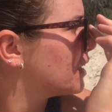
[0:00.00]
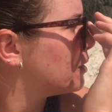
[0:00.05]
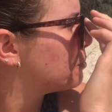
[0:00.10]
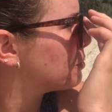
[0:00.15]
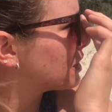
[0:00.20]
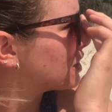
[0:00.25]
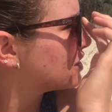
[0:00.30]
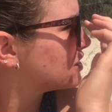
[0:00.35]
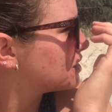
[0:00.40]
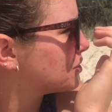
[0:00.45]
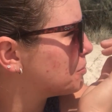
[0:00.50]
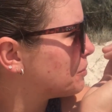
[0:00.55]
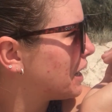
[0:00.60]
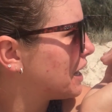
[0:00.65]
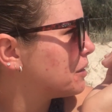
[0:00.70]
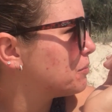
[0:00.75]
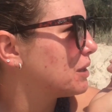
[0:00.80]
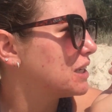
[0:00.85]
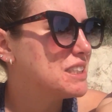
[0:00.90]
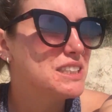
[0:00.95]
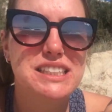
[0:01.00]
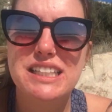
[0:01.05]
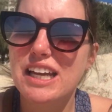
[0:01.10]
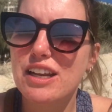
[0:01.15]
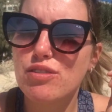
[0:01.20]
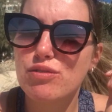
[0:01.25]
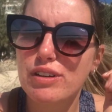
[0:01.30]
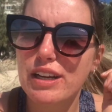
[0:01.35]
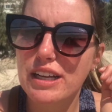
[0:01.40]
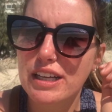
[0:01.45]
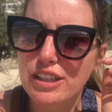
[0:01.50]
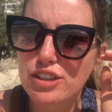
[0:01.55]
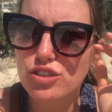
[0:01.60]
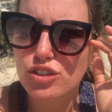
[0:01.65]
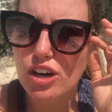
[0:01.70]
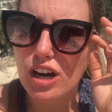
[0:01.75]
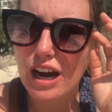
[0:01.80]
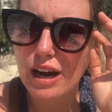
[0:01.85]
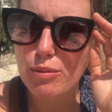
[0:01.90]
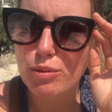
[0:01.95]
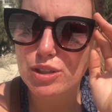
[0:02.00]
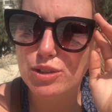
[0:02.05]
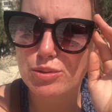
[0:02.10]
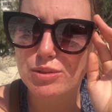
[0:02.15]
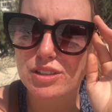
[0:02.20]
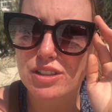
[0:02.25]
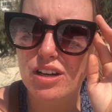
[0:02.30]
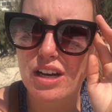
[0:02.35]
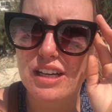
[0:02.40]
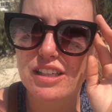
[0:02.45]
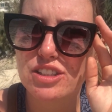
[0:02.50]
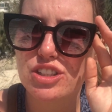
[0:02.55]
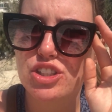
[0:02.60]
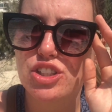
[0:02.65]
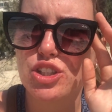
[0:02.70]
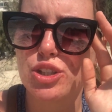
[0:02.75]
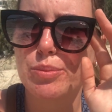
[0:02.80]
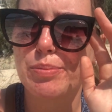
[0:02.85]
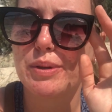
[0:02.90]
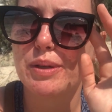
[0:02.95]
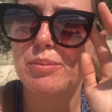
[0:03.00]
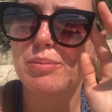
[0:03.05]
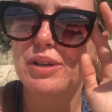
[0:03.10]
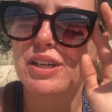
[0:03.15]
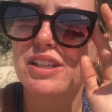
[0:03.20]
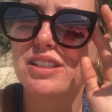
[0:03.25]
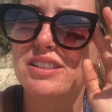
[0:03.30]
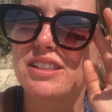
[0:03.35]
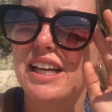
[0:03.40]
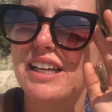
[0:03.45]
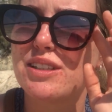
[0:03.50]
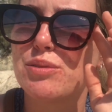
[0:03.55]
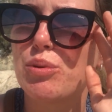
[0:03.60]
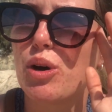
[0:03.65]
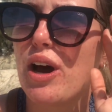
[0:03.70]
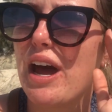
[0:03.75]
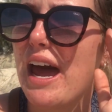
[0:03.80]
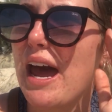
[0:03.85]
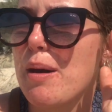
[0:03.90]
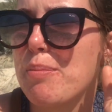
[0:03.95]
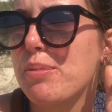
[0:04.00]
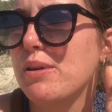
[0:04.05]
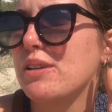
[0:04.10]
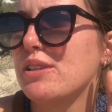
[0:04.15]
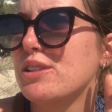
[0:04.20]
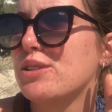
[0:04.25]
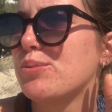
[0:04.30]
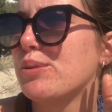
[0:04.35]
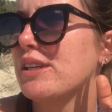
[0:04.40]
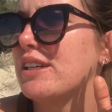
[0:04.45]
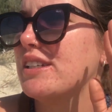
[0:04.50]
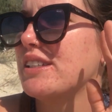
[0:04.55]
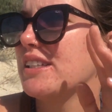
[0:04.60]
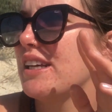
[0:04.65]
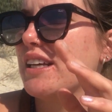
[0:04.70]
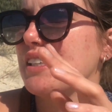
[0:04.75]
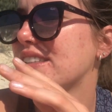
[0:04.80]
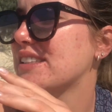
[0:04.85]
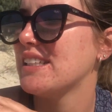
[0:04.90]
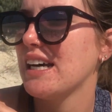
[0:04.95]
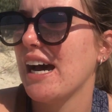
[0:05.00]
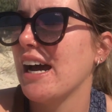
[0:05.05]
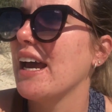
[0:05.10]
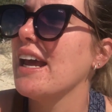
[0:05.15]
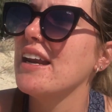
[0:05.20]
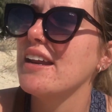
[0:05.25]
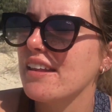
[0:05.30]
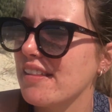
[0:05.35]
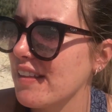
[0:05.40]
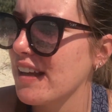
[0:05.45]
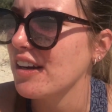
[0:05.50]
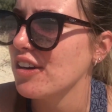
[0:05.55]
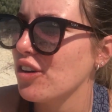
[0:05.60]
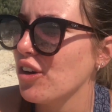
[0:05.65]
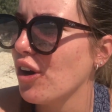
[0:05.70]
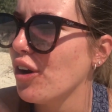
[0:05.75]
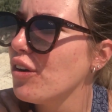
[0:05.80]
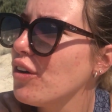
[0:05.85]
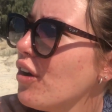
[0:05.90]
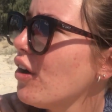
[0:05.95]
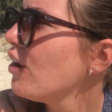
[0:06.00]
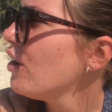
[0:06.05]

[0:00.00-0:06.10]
it because it made my skin really dry which was kind of stupid because that's what happens when you start anything new